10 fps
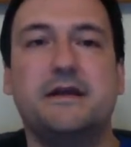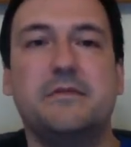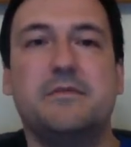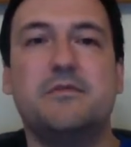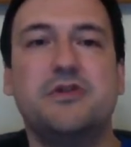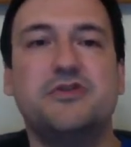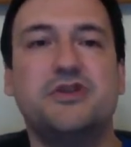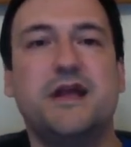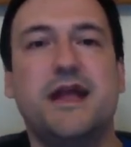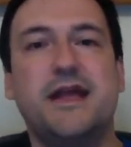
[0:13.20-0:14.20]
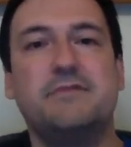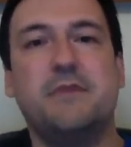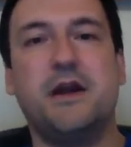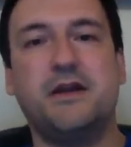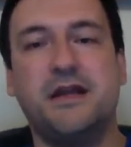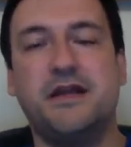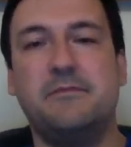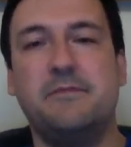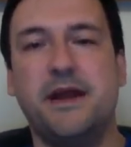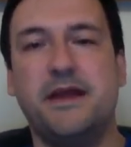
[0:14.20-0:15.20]
promotion and marketing
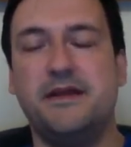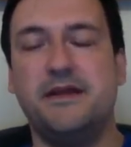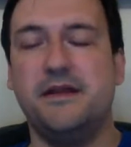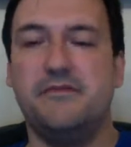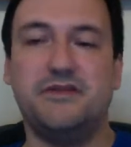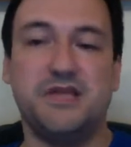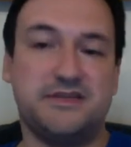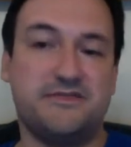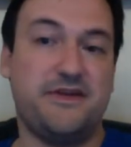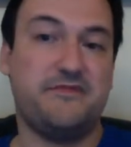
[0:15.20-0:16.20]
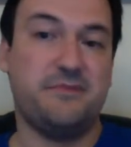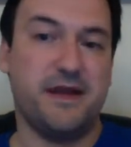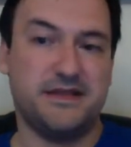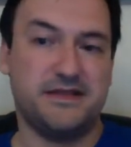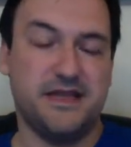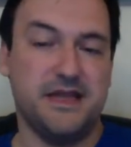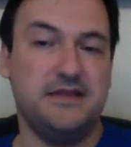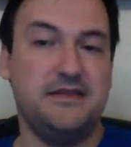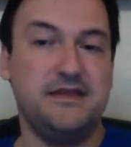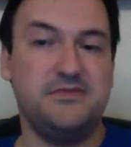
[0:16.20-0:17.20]
campaign for just $5.
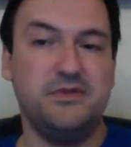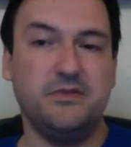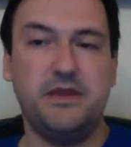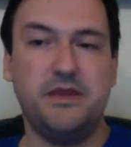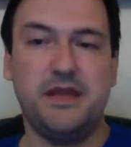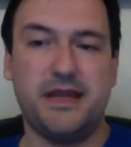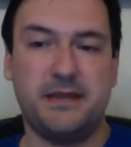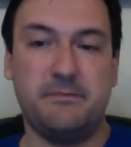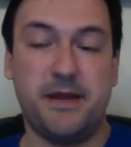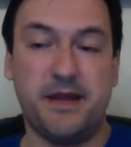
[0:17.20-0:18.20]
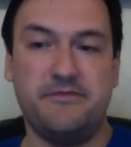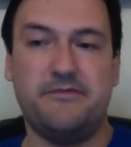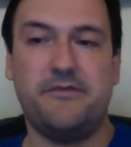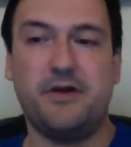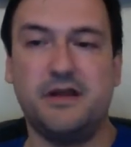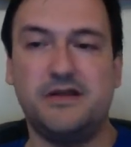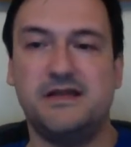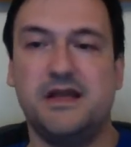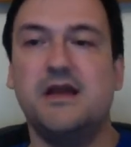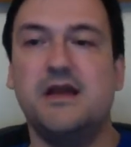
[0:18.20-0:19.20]
This will be a campaign focused
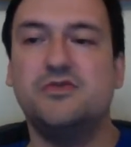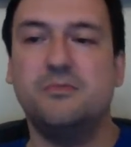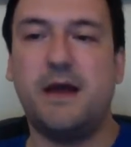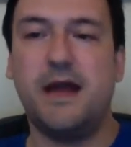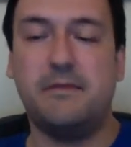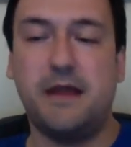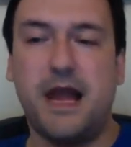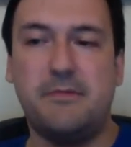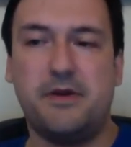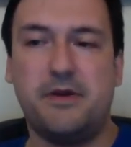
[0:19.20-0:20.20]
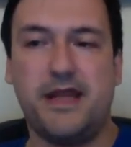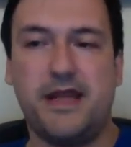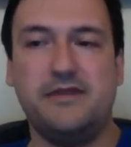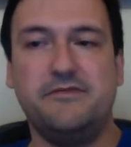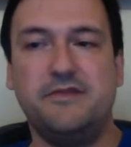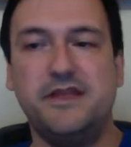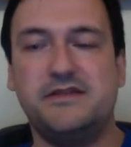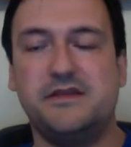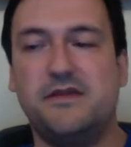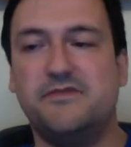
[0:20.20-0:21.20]
to my hyperactive list
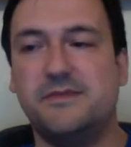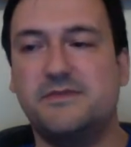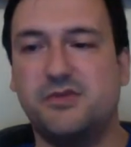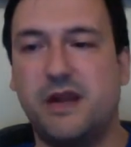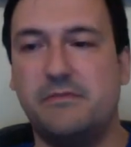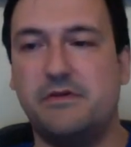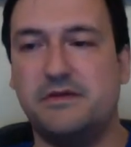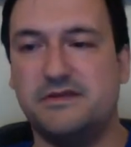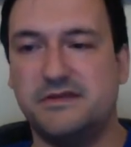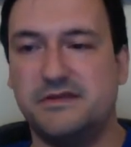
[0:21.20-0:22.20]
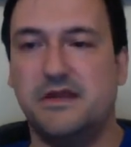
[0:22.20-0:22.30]
of subscribers.